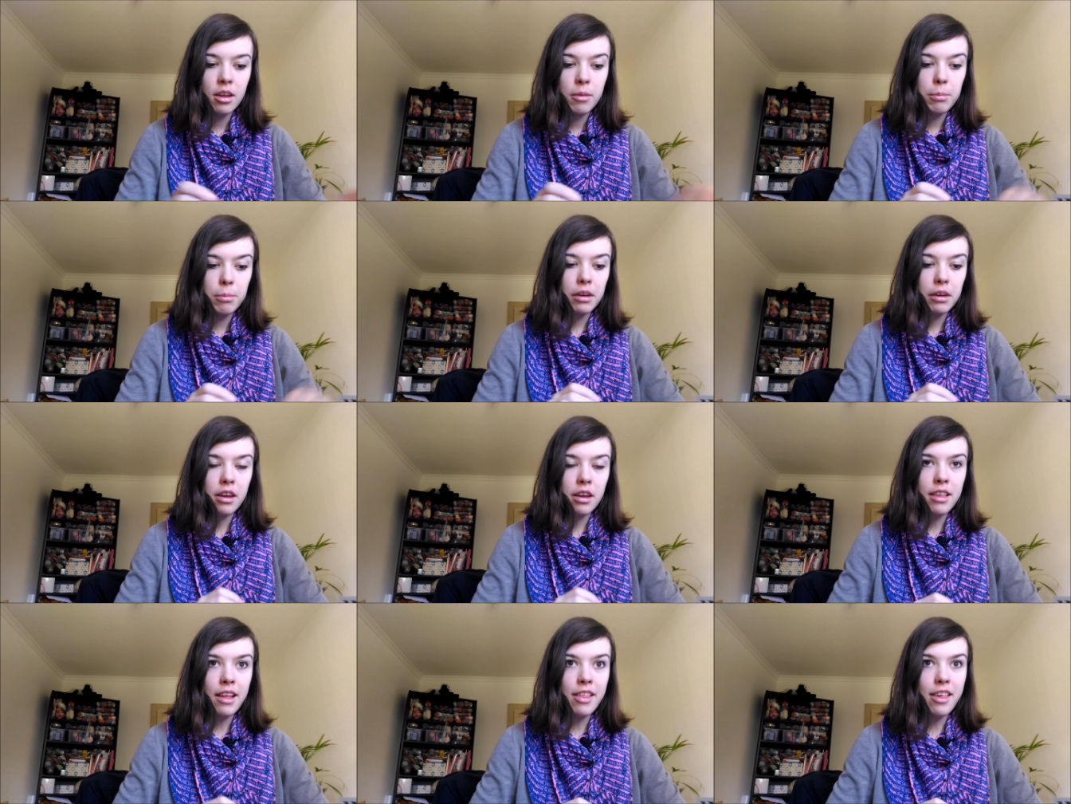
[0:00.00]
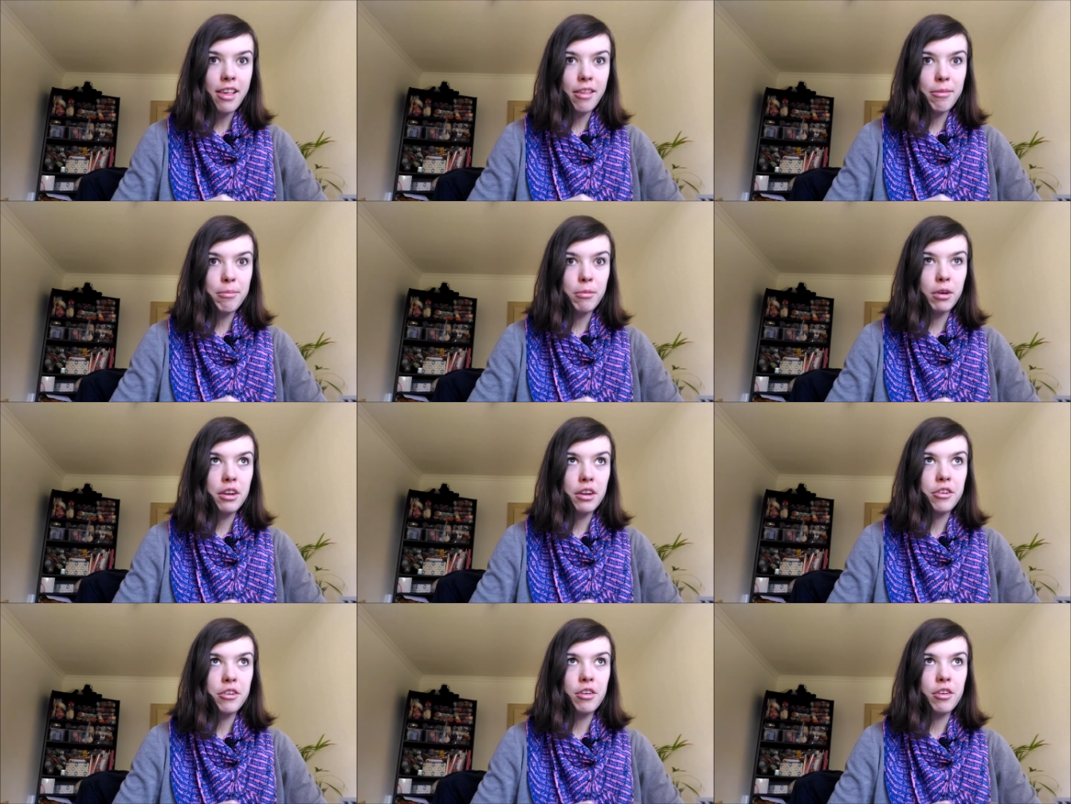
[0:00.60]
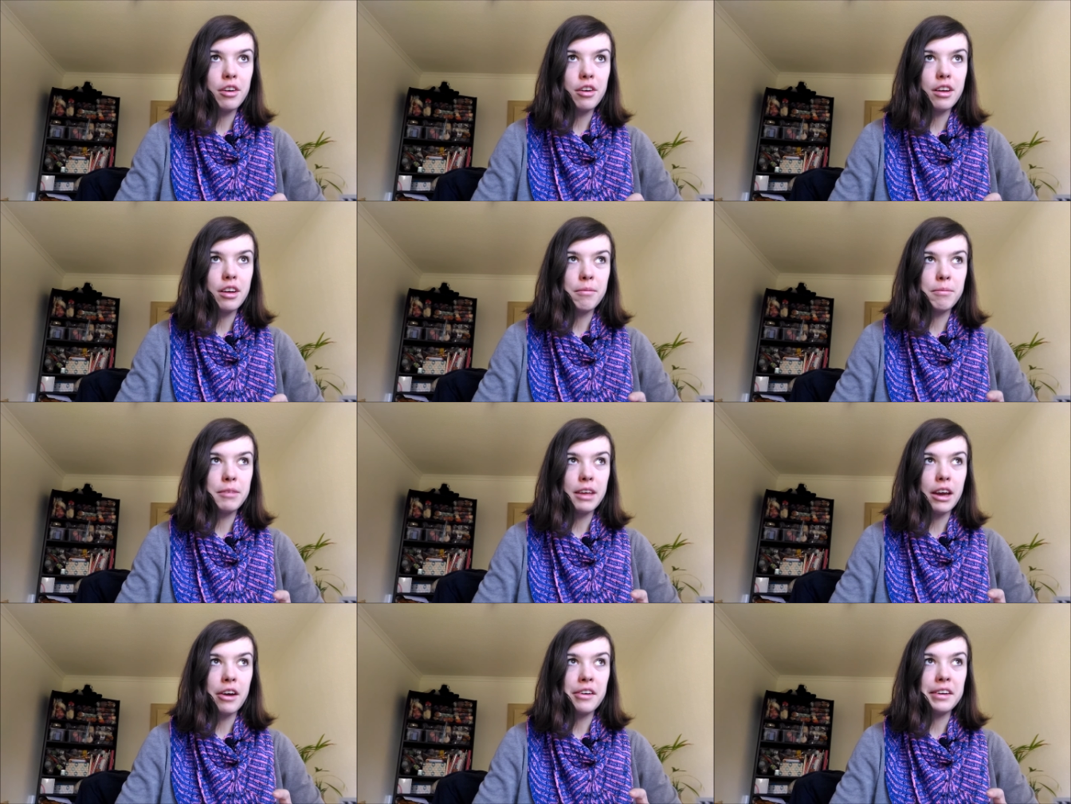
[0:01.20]
because I just monitor
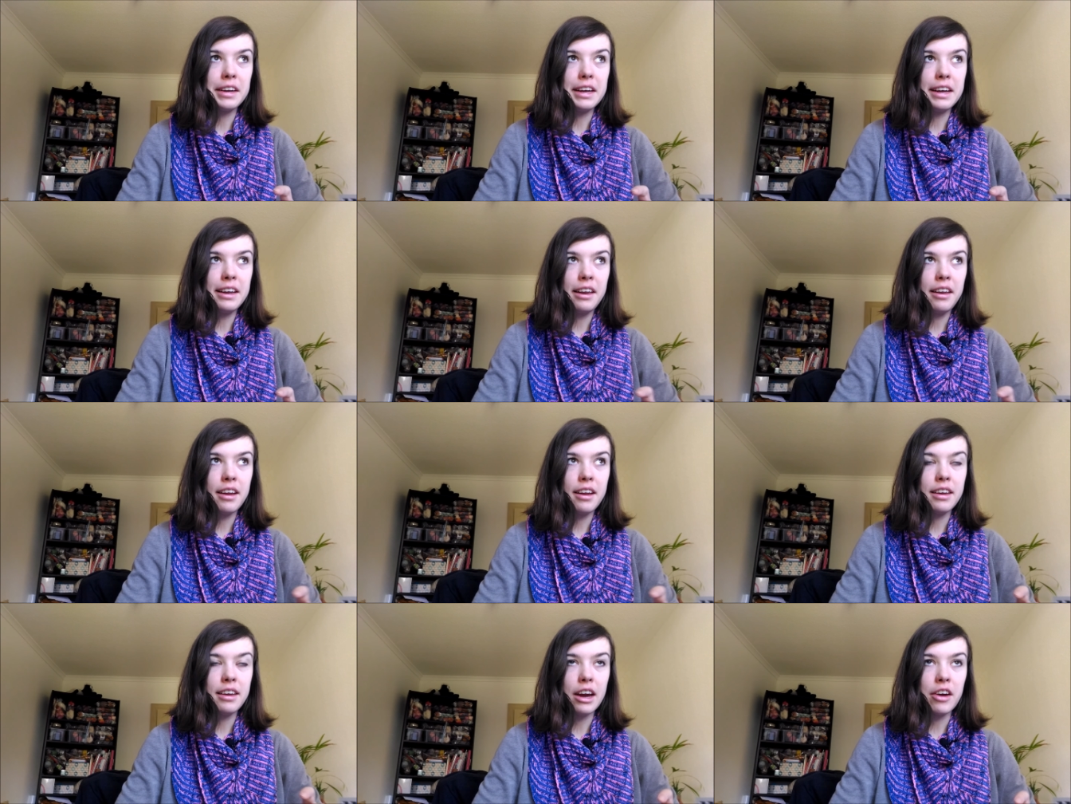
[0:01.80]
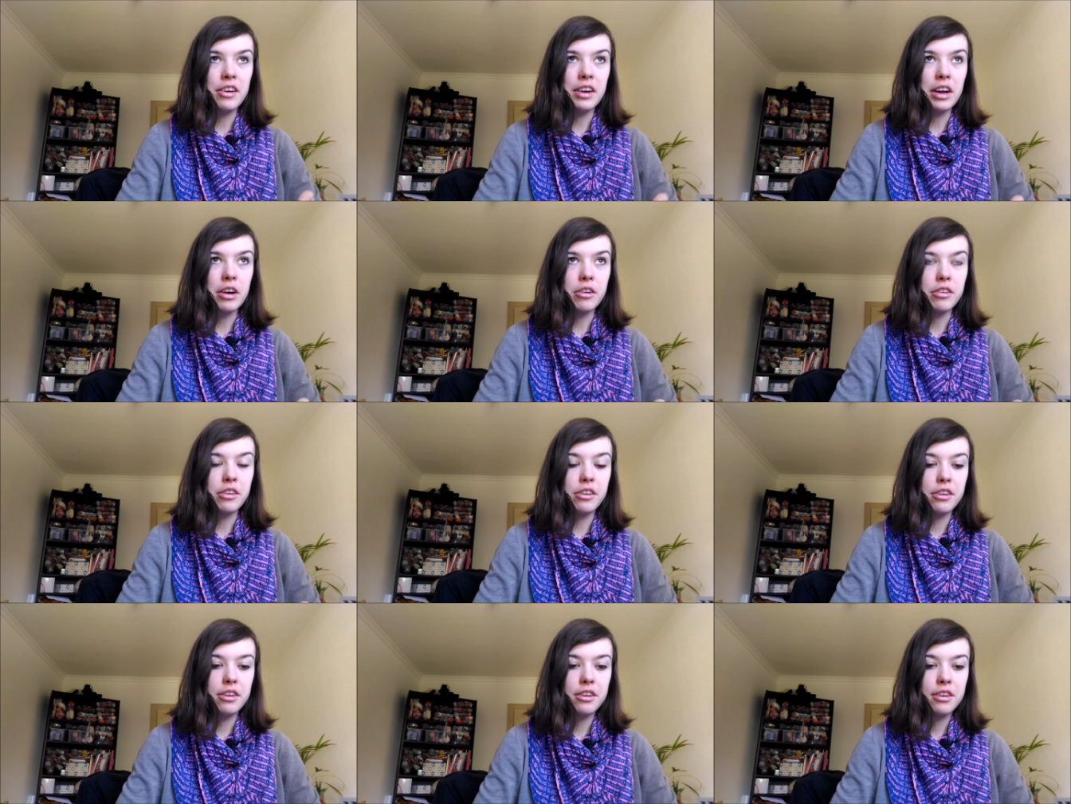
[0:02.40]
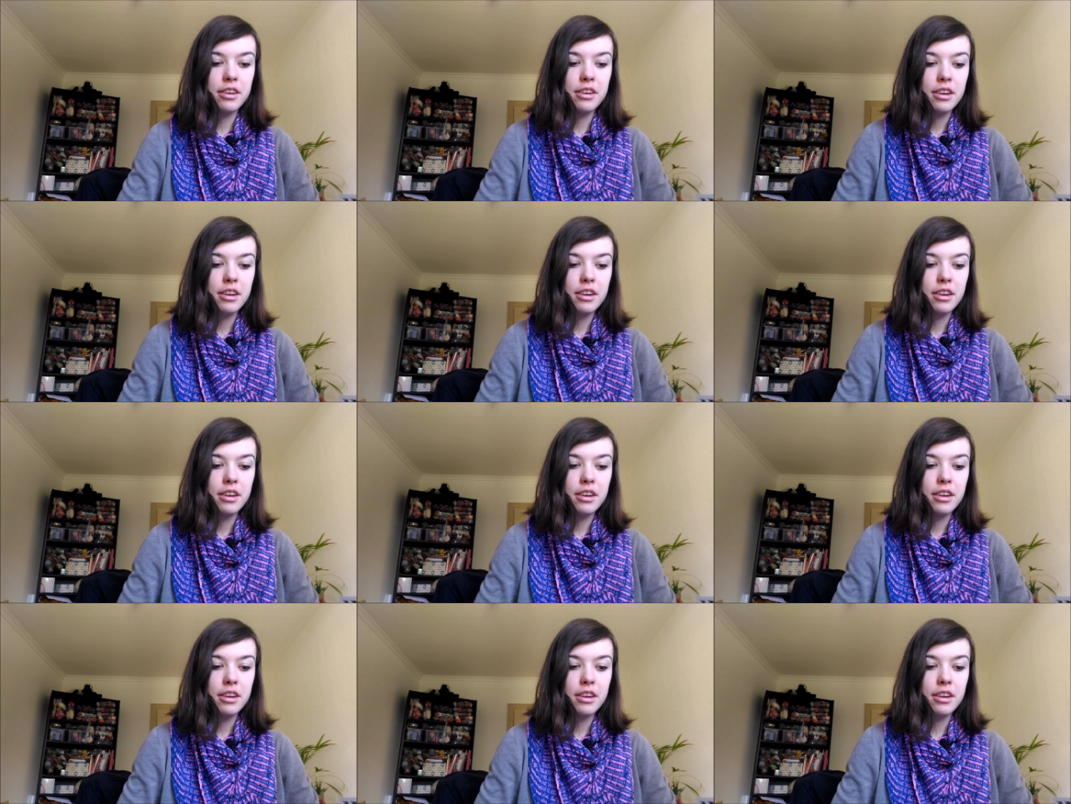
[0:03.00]
um, yarn in and yarn out.